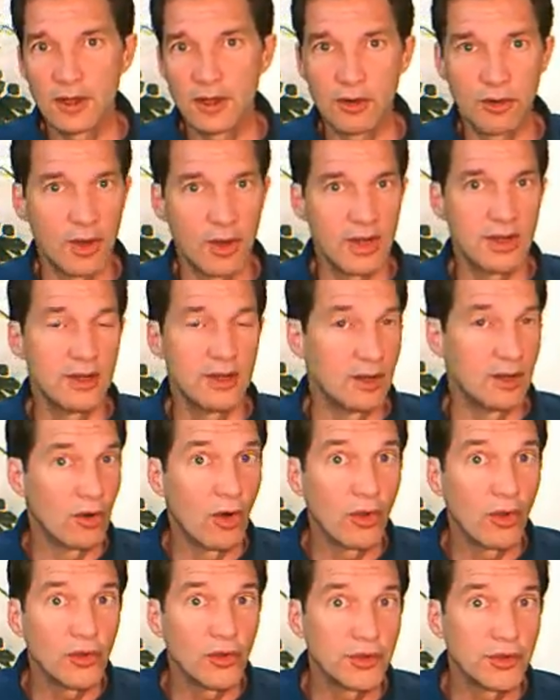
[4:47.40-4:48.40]
created an
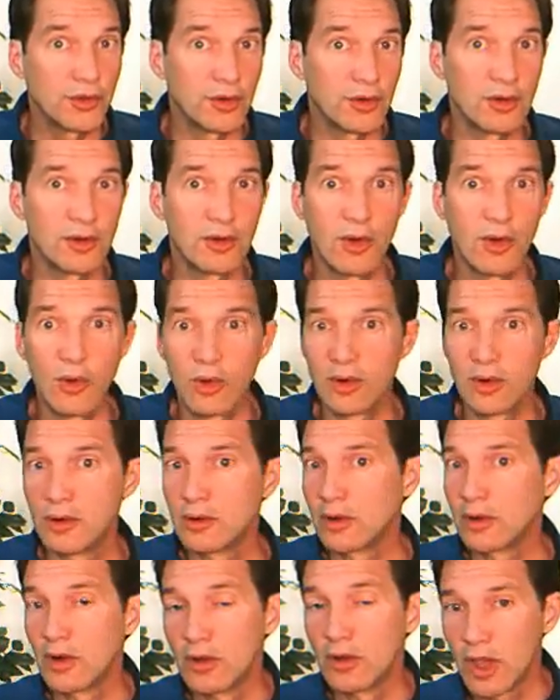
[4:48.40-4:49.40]
ulcer
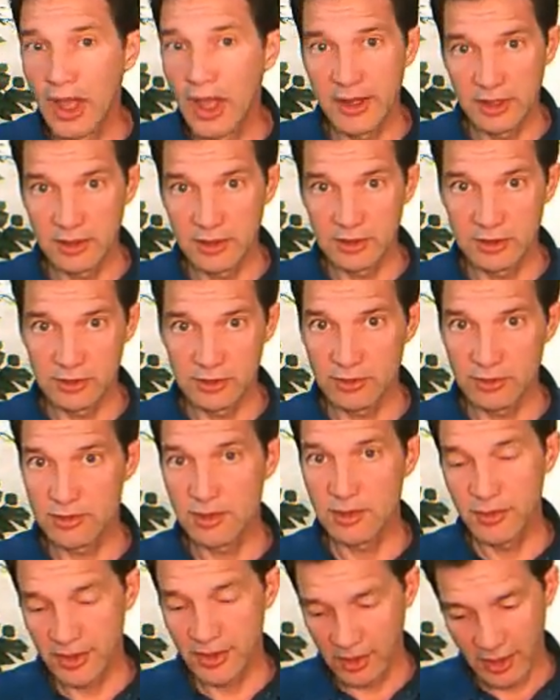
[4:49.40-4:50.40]
or colitis or
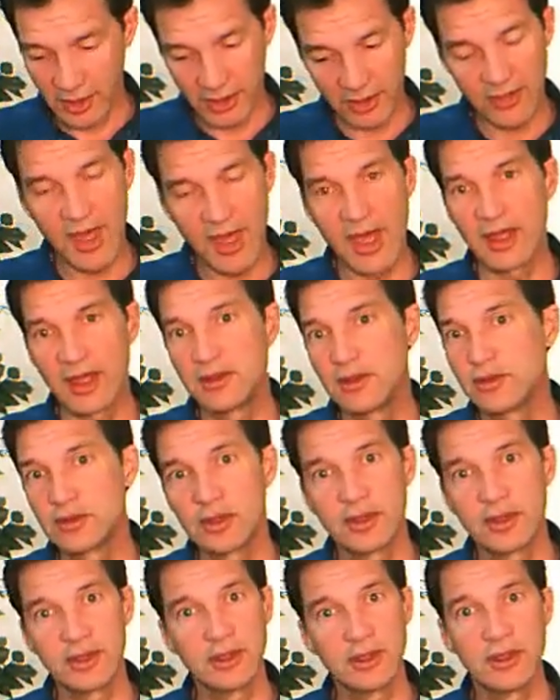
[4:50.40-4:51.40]
something like that,
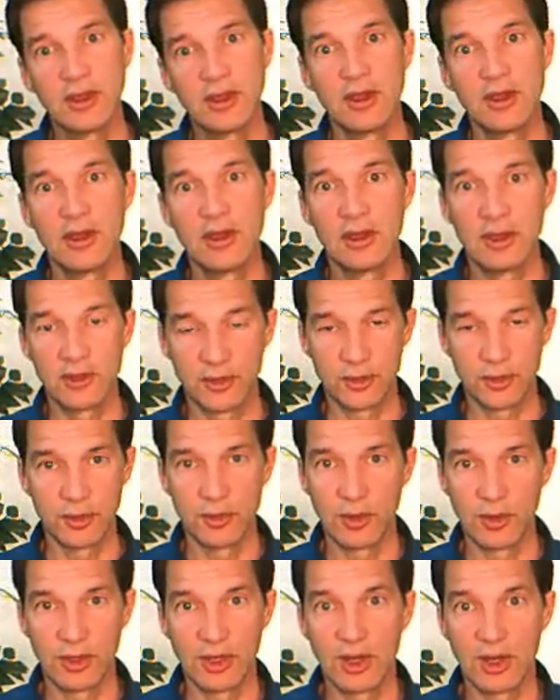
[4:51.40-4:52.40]
usually
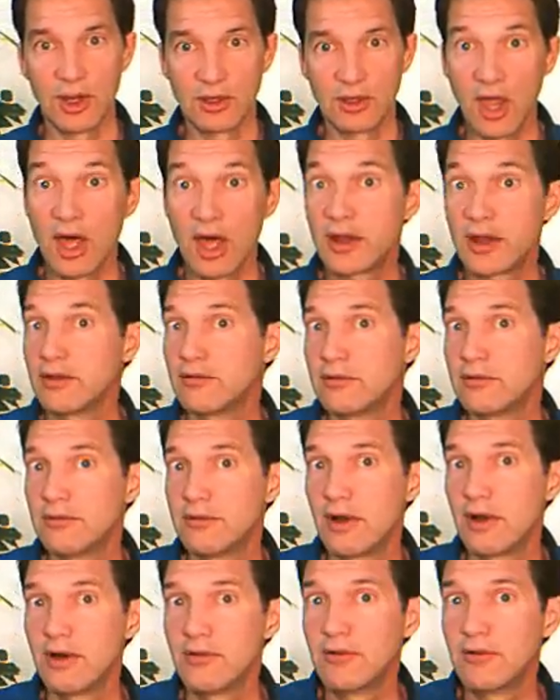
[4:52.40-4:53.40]
through a lot
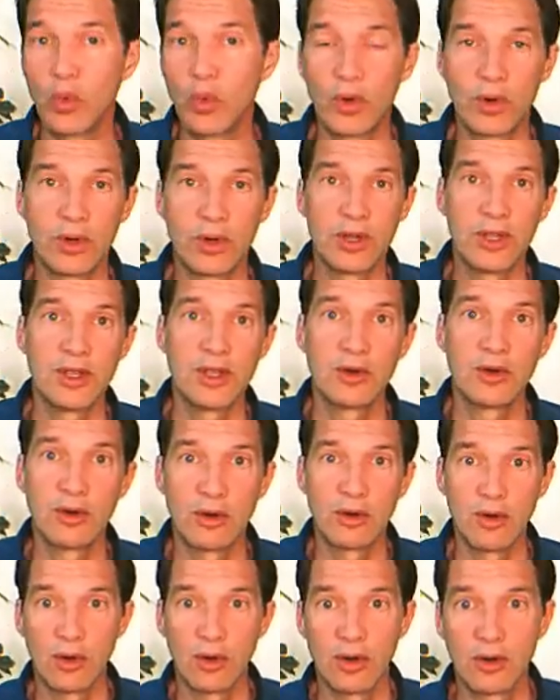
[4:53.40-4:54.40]
of worry
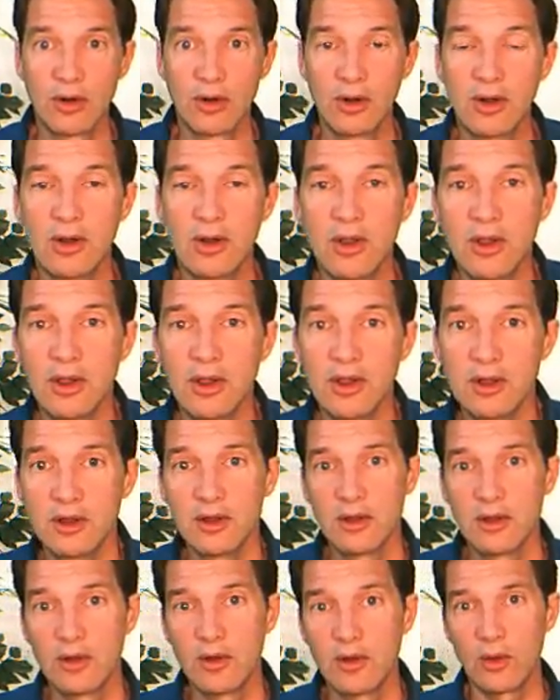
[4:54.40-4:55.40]

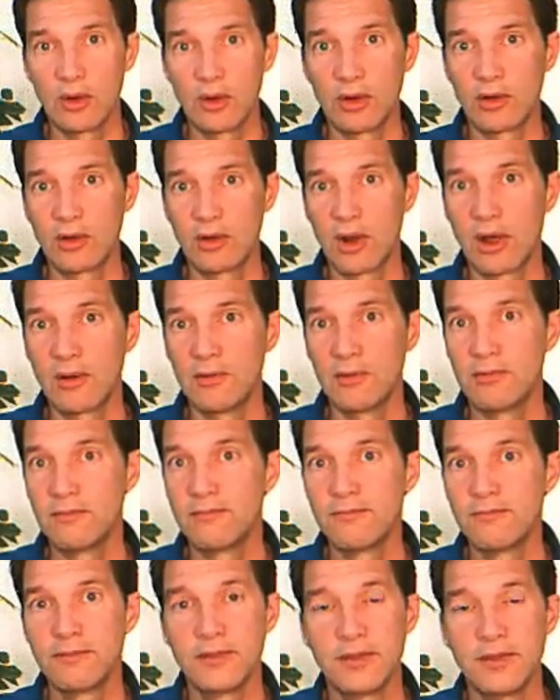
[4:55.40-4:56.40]
or
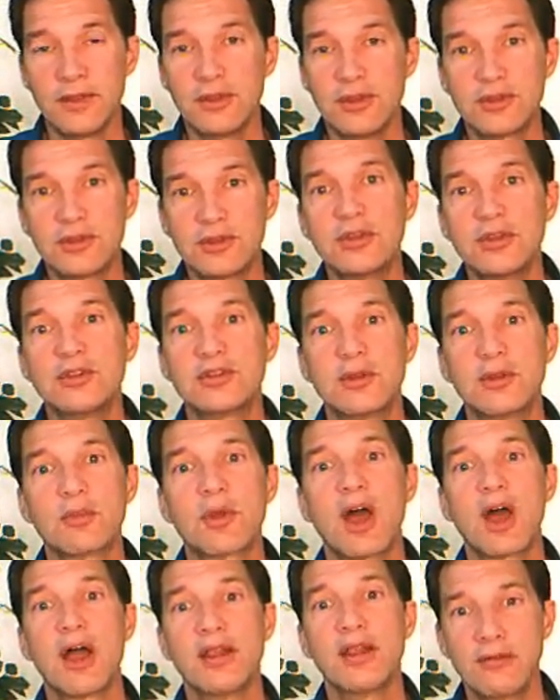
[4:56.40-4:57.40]
just some
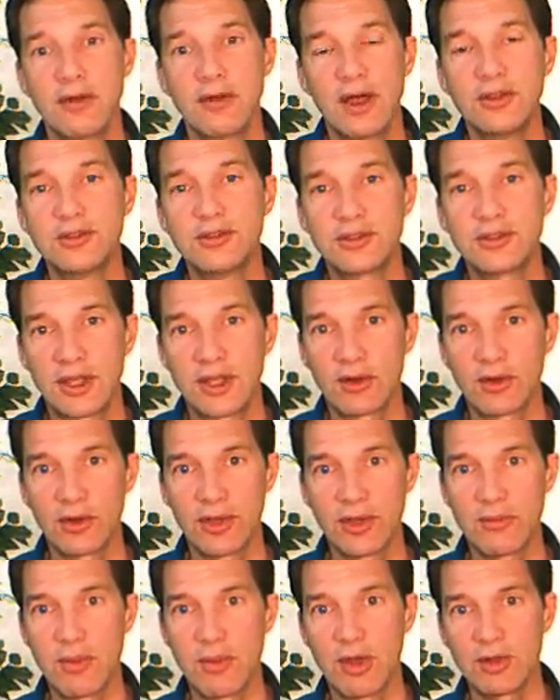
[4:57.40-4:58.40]
kind of
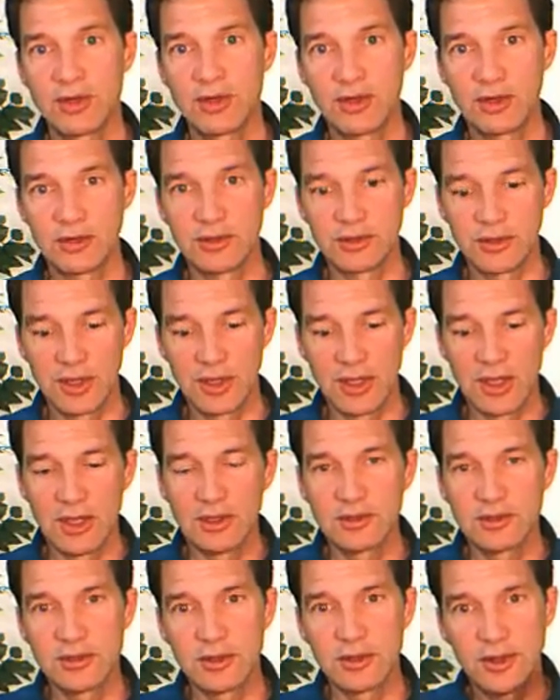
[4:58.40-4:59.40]
unsettled emotions.
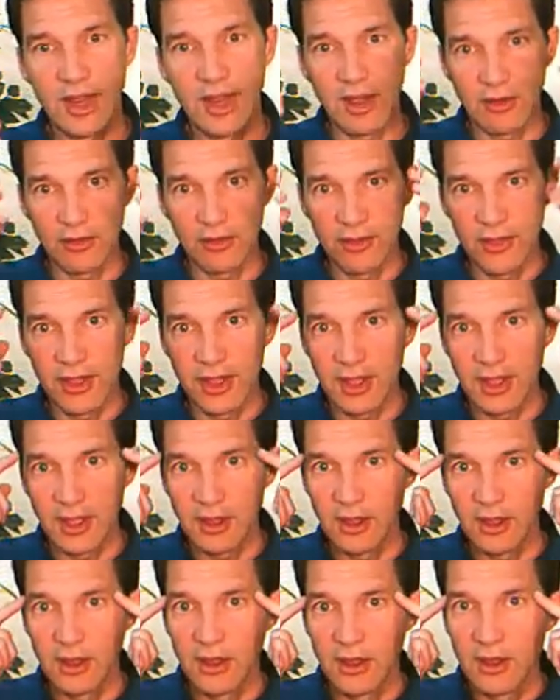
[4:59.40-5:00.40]
So now
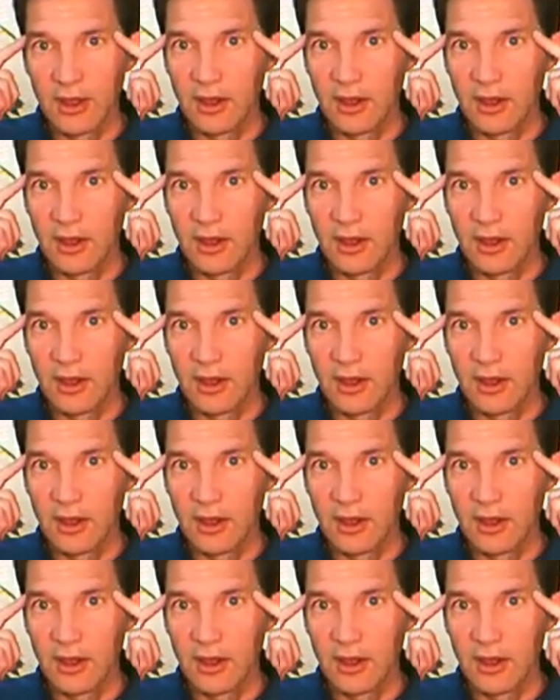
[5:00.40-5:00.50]
think